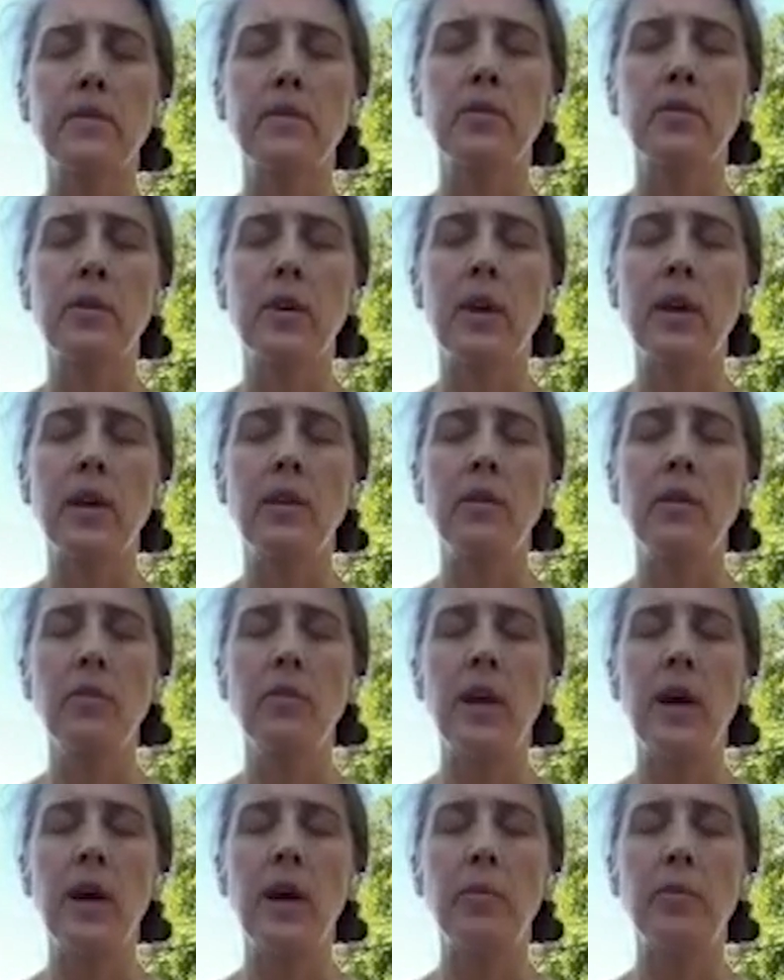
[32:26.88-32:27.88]
So it's kind of
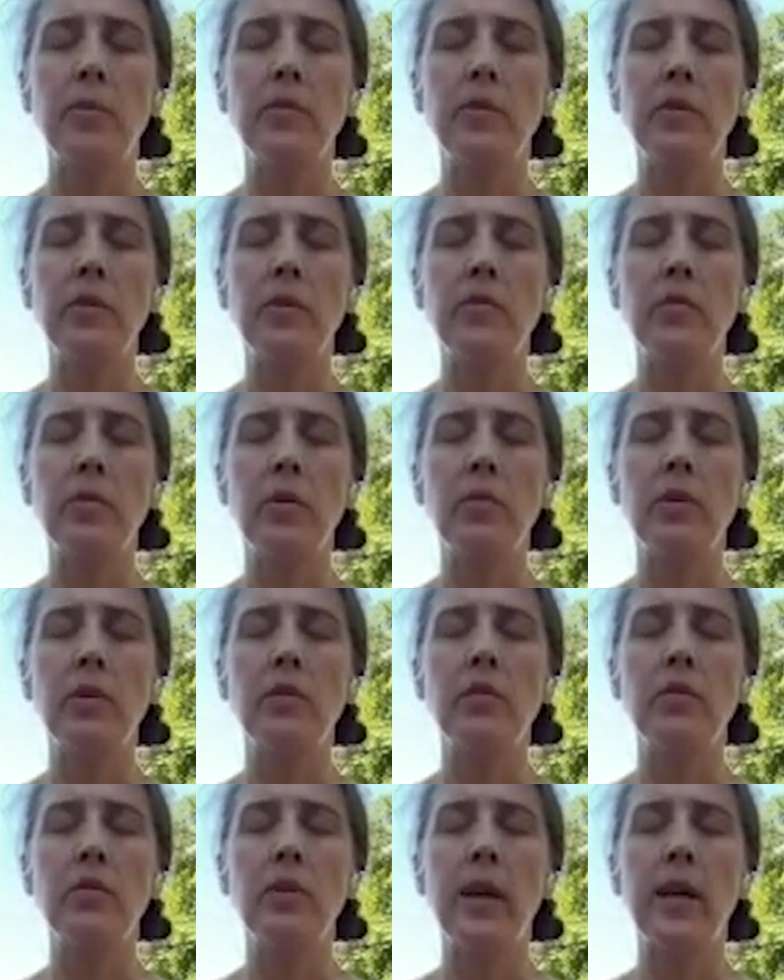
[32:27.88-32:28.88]
the opposite of what we
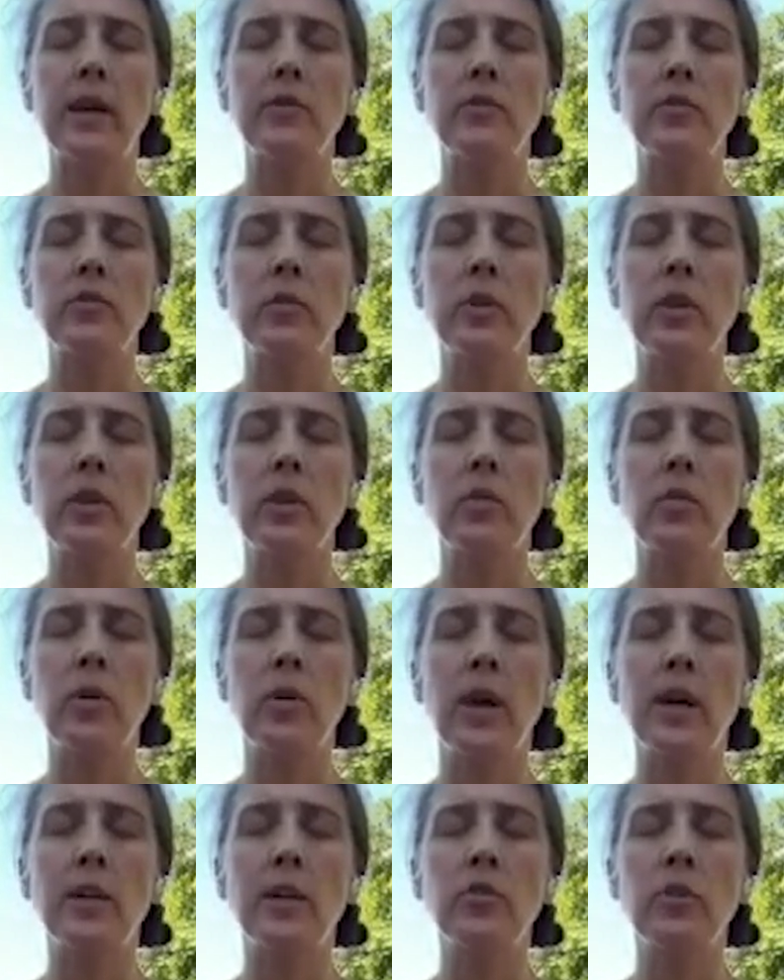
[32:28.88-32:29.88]
do naturally.
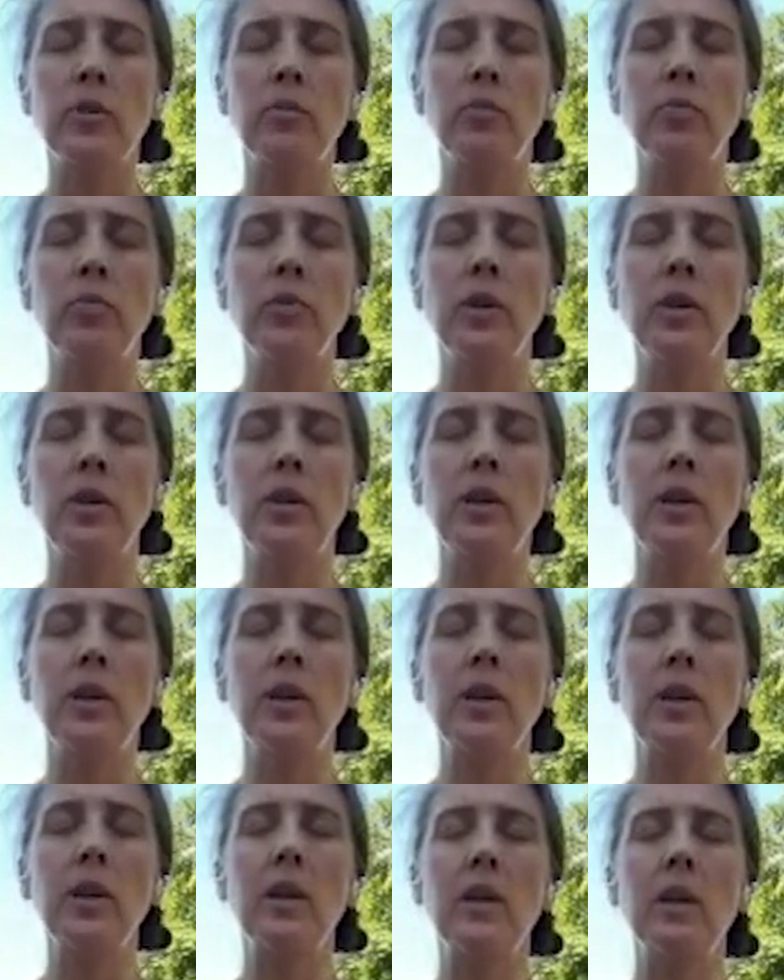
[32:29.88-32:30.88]
We're actually
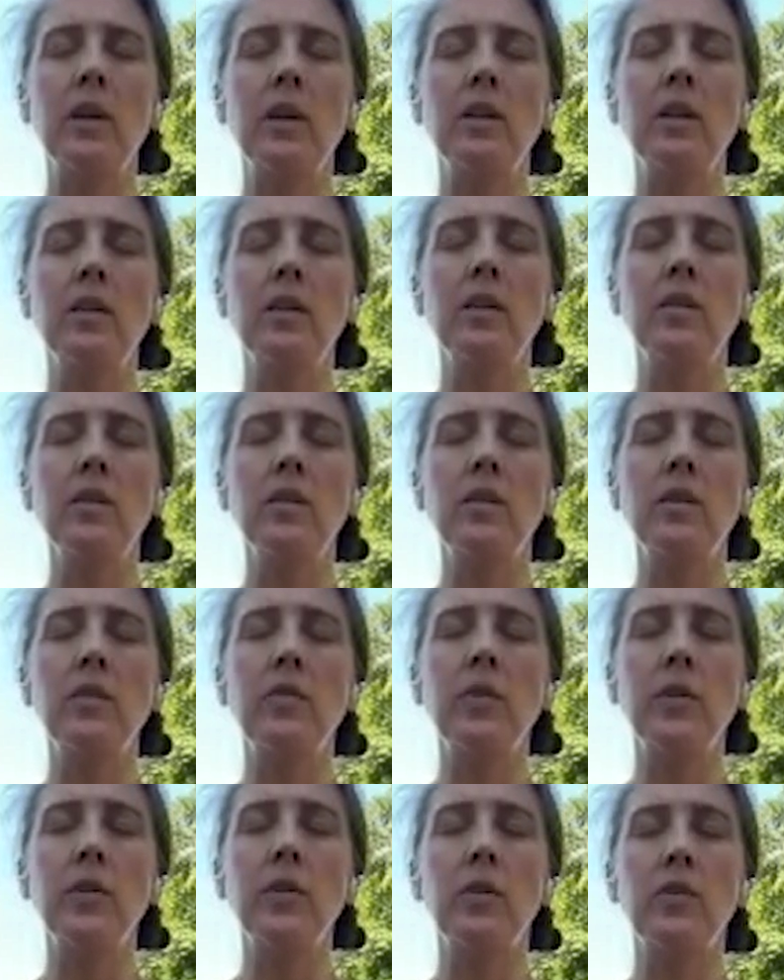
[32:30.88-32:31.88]
breathing in the
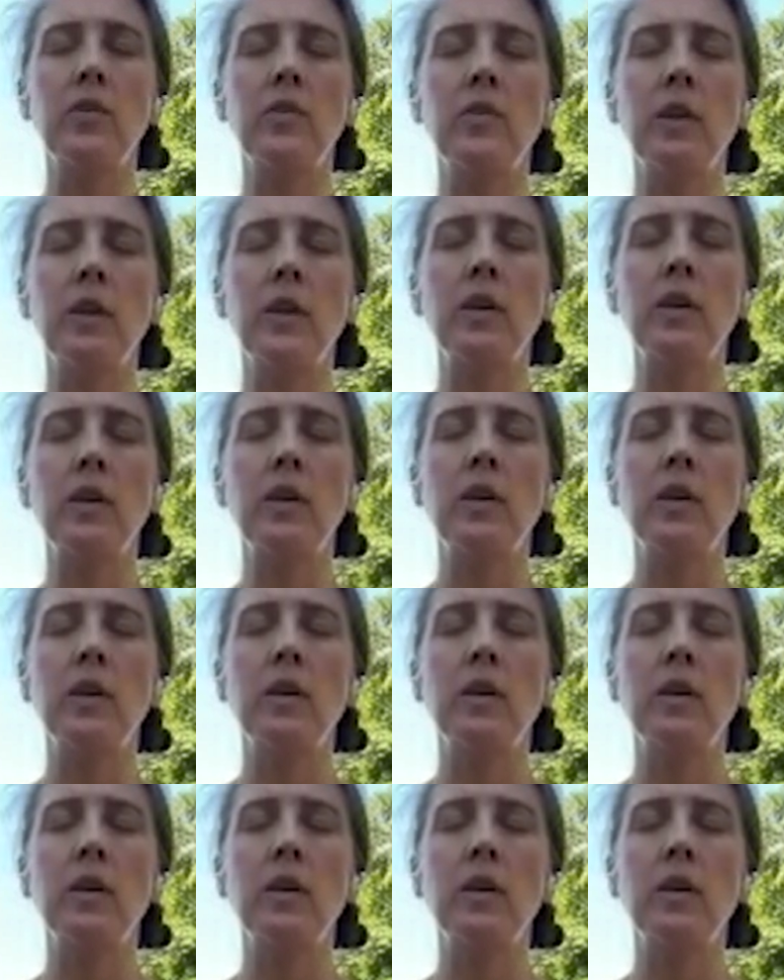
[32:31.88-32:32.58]
difficulty,